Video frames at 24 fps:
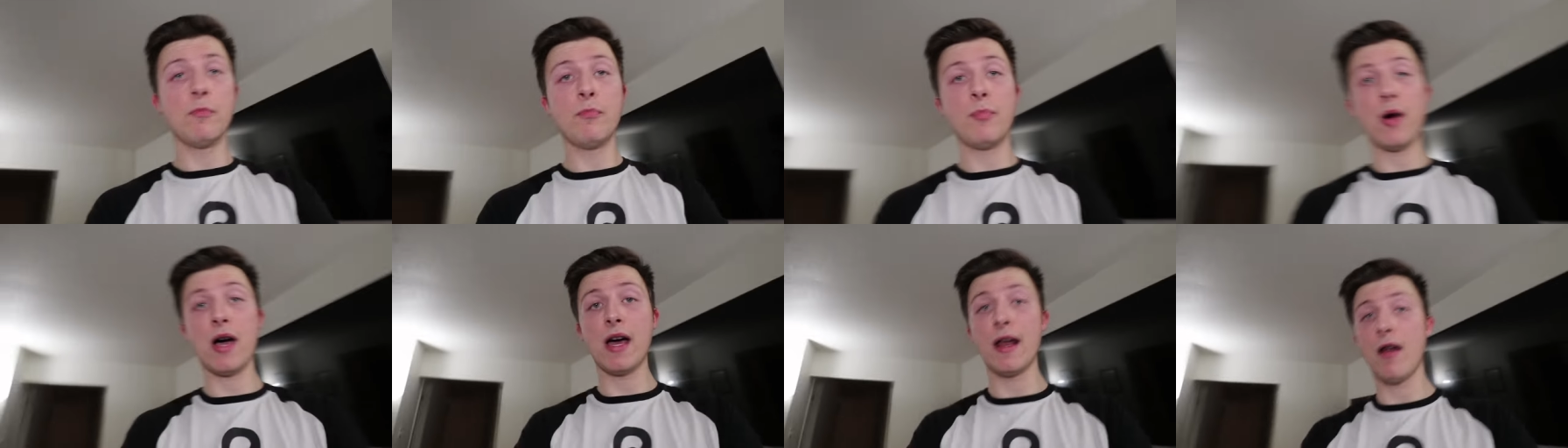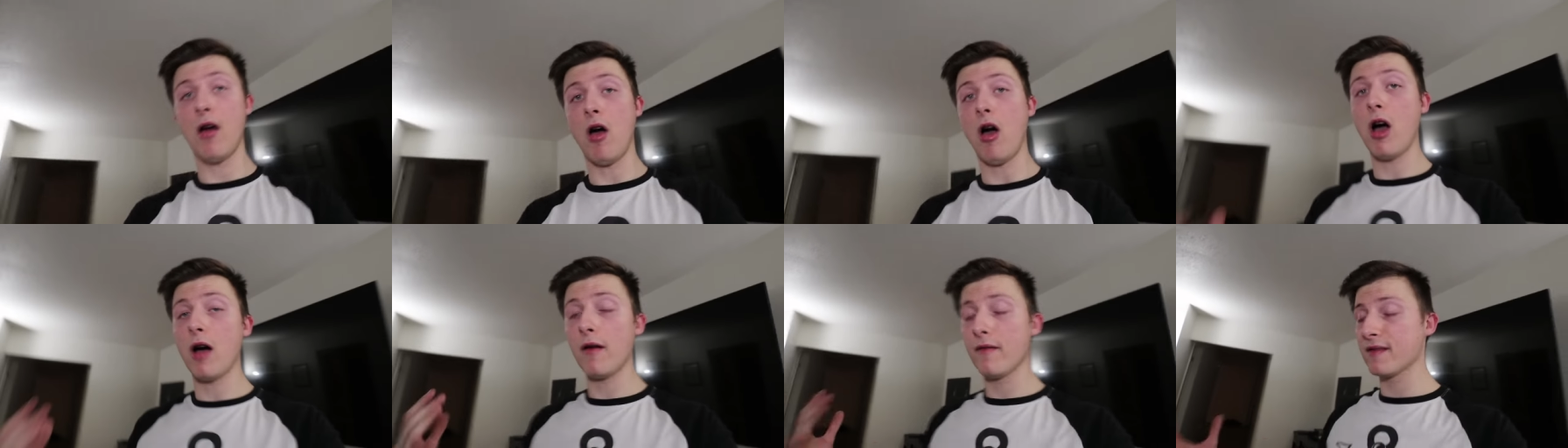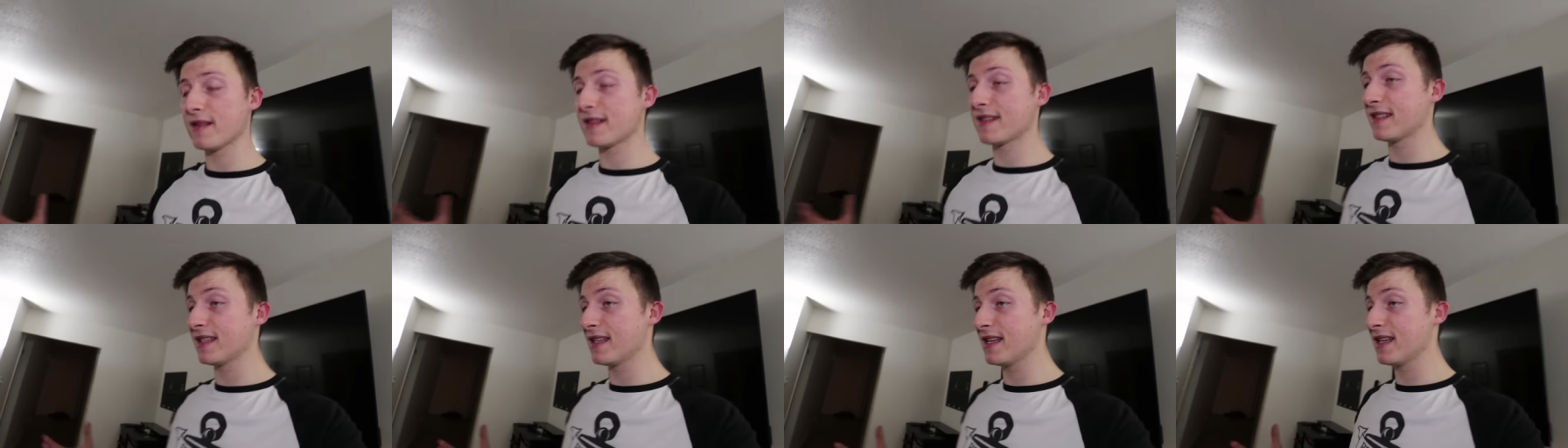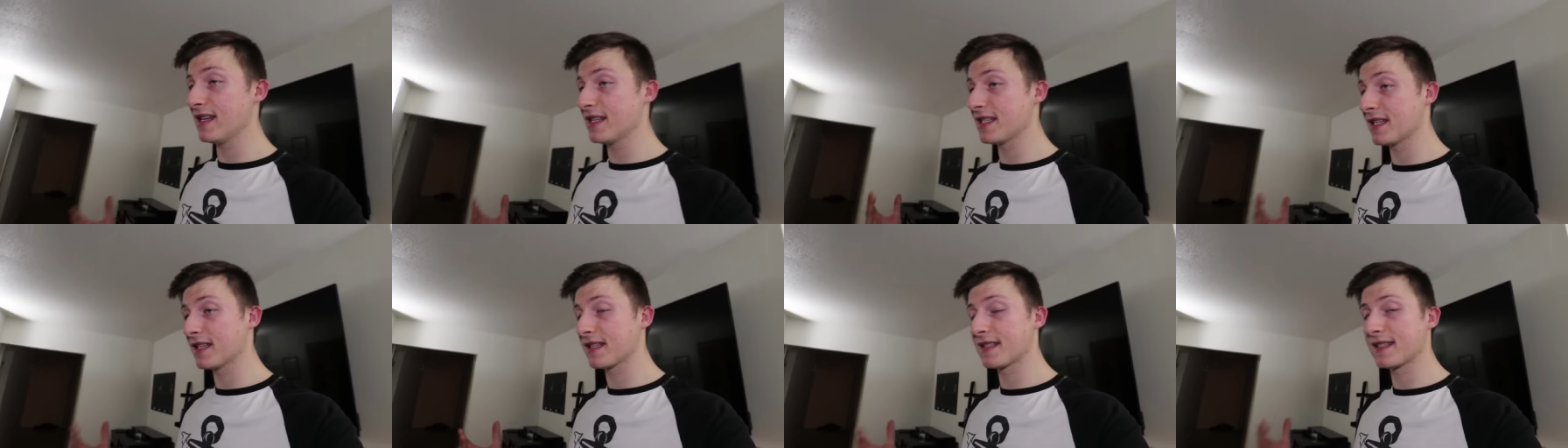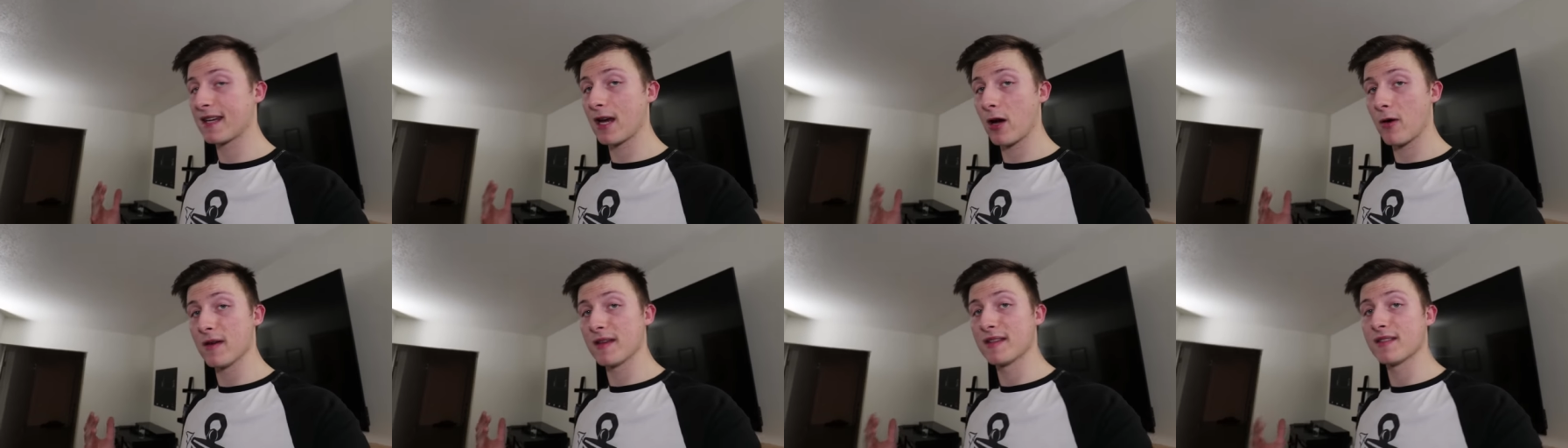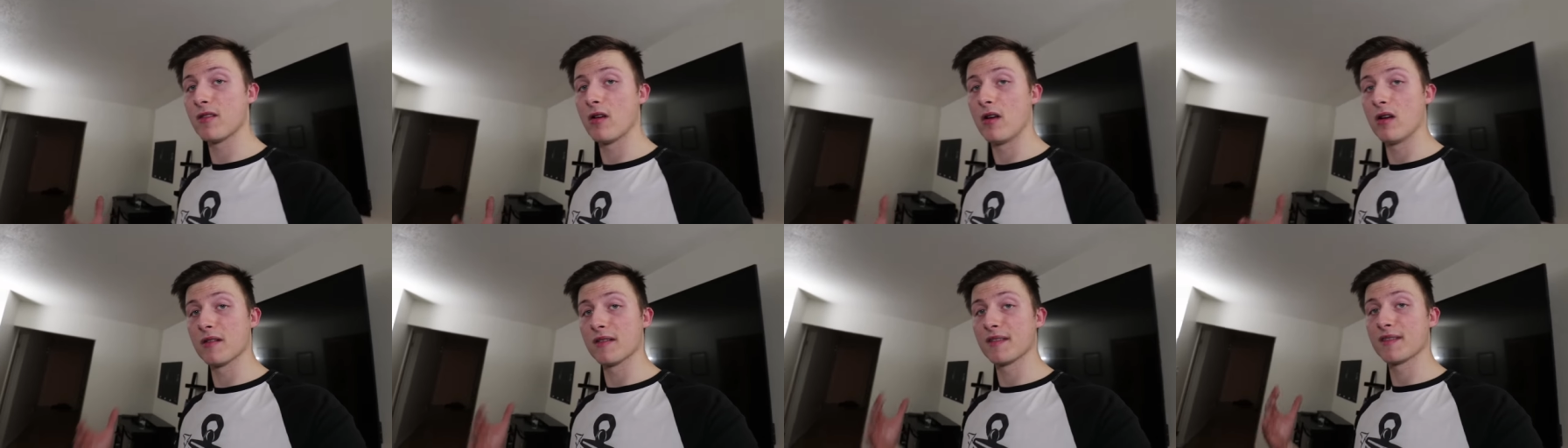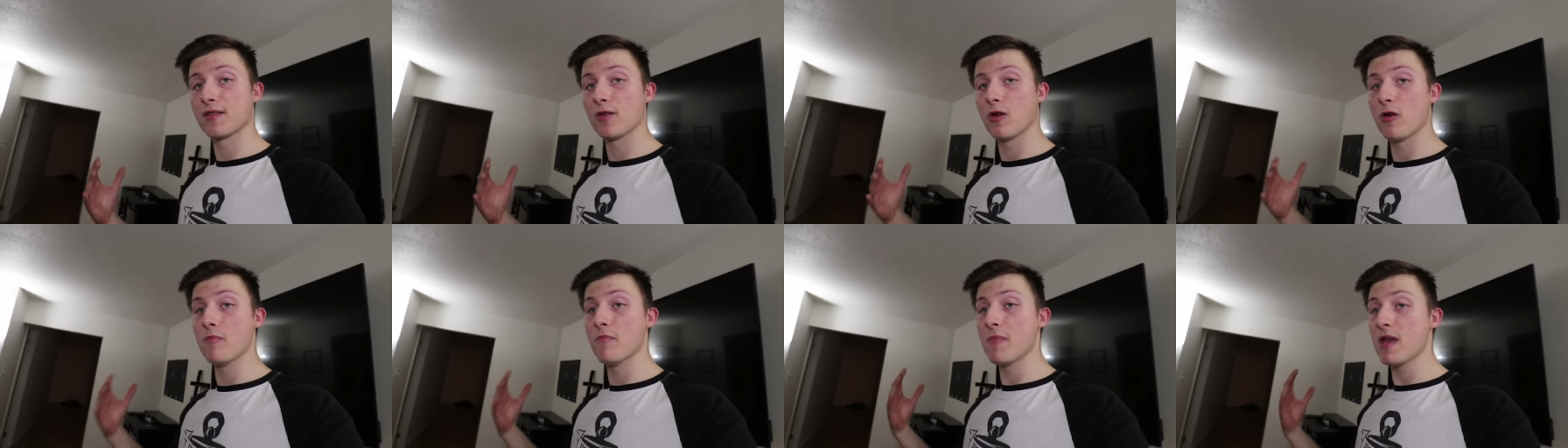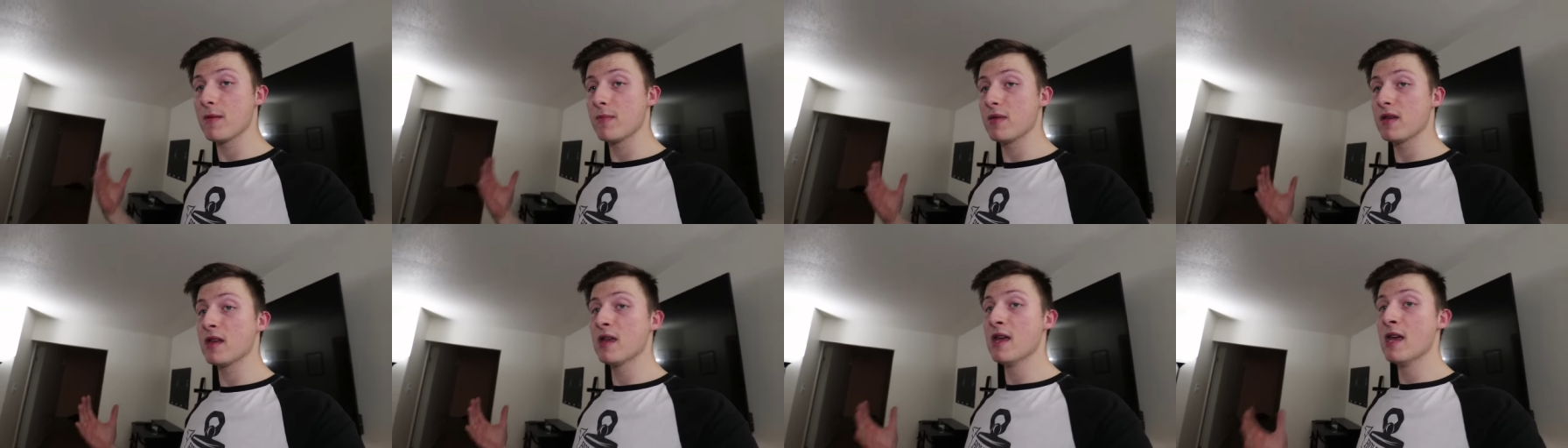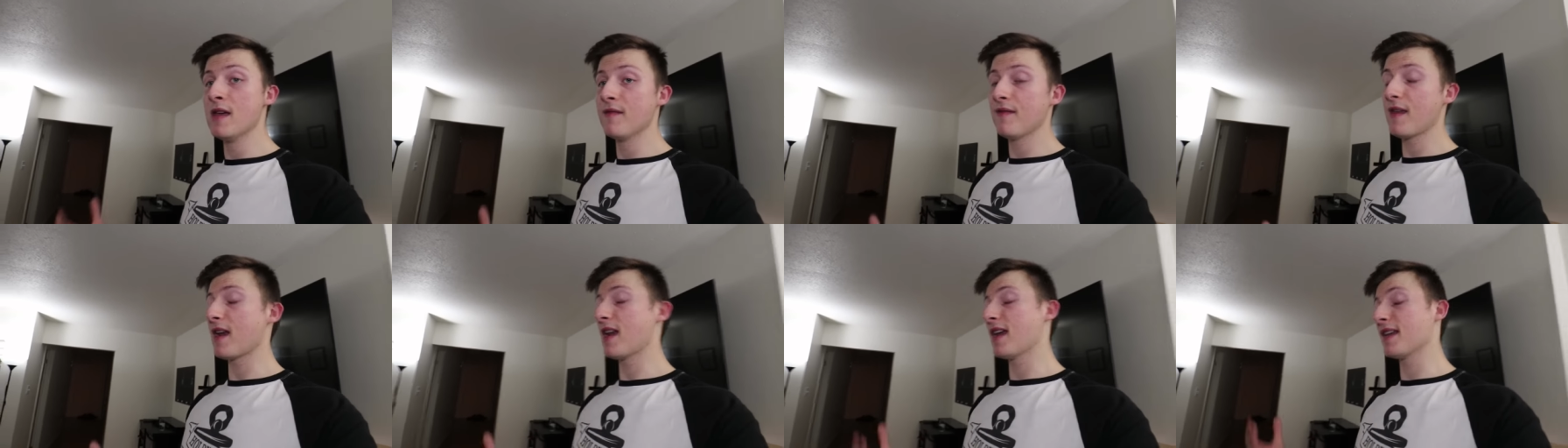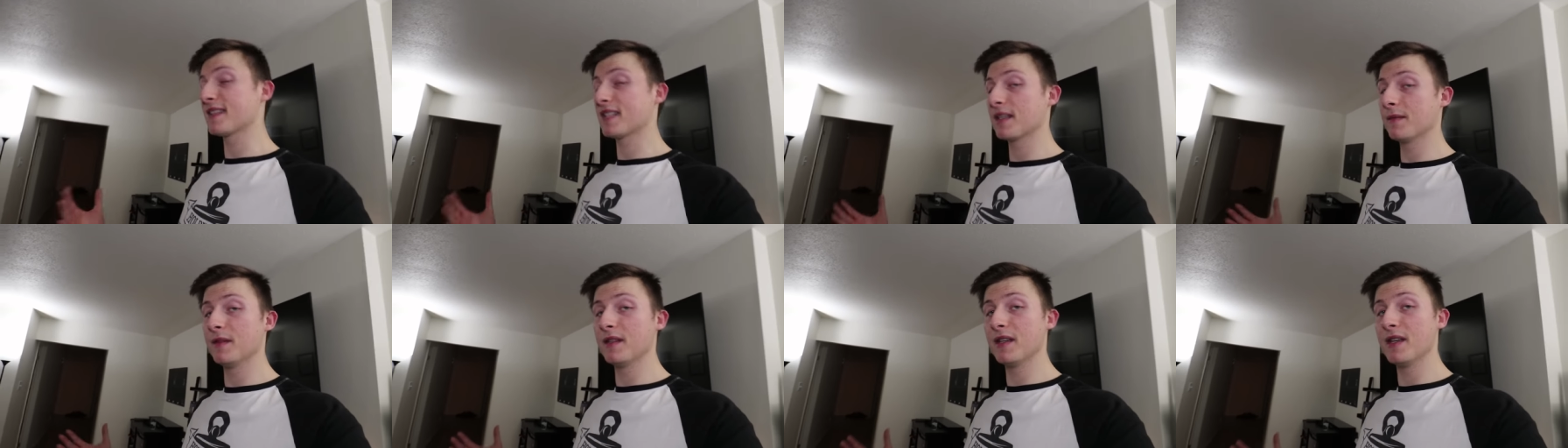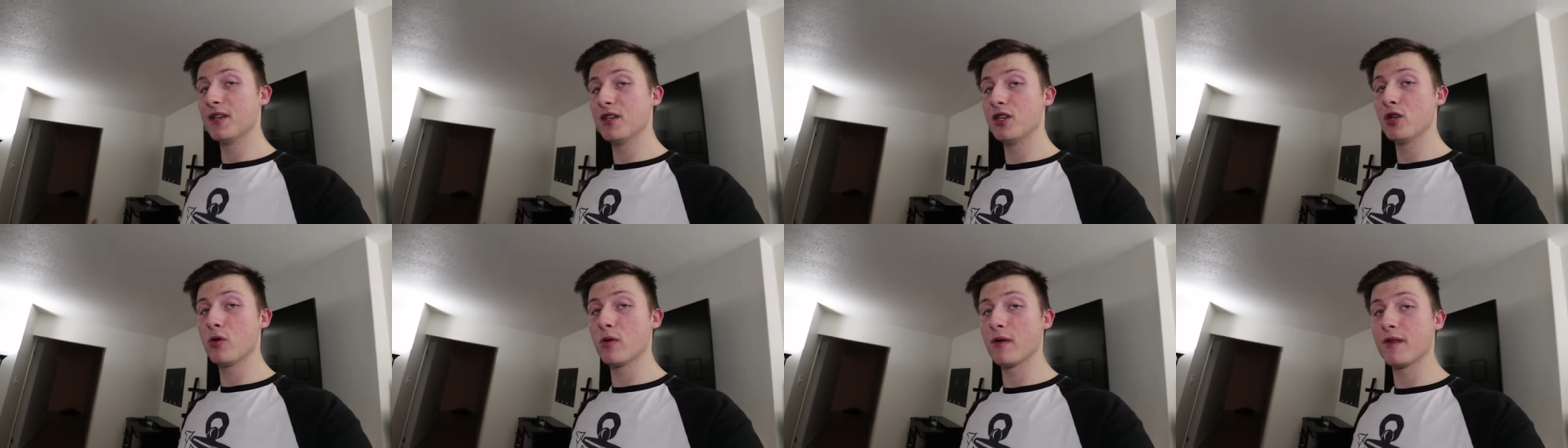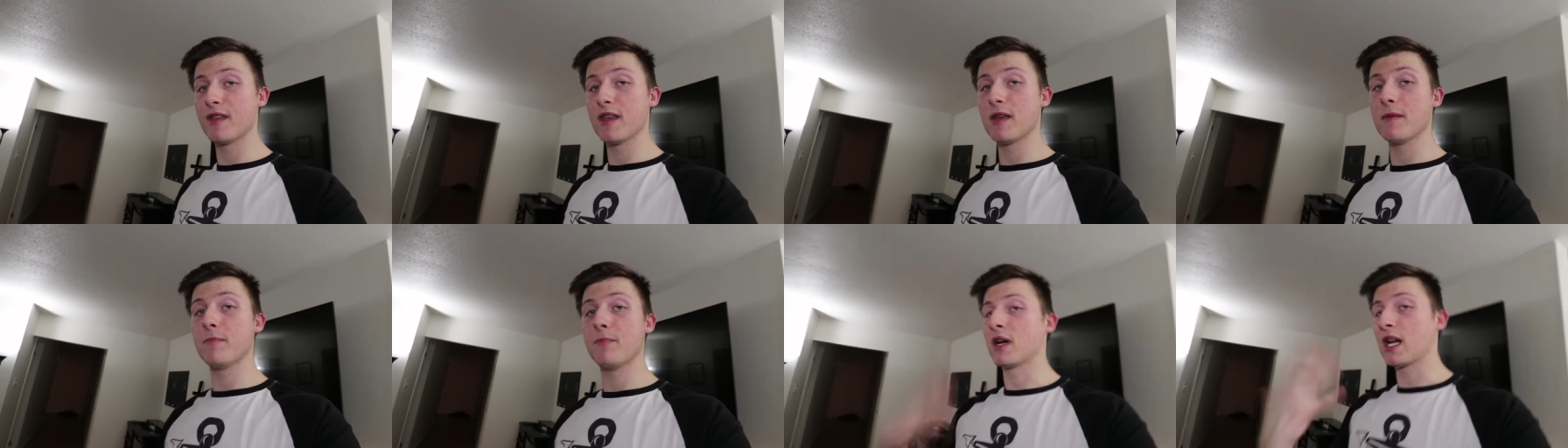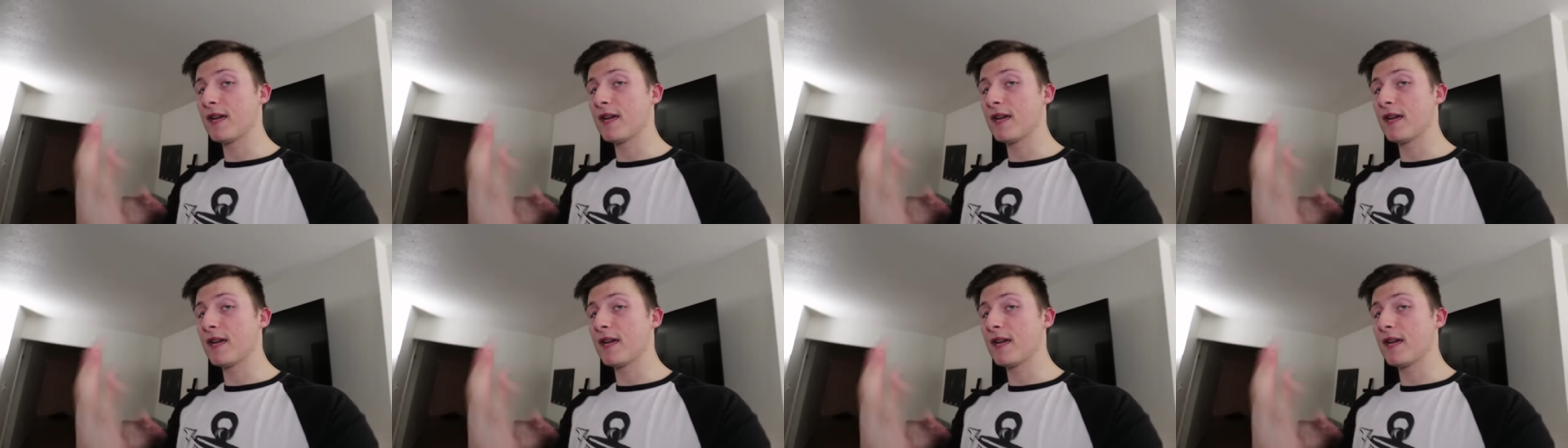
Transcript: but obviously it is a scary song, so maybe that has something to do with it.